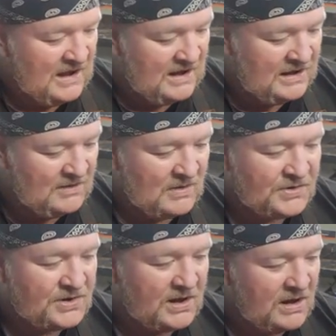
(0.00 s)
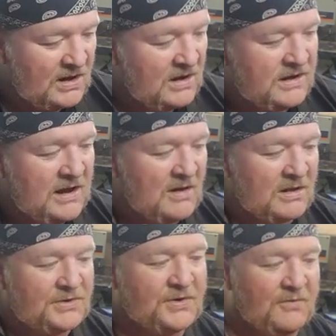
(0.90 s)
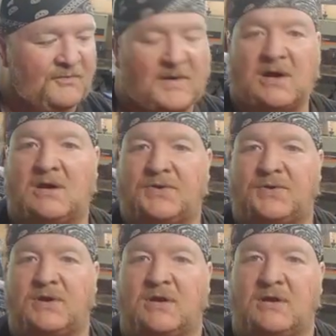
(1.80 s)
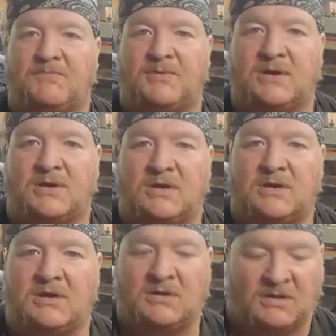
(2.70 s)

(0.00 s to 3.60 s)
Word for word: anyways, uh, yeah, let's go fire this thing up and uh,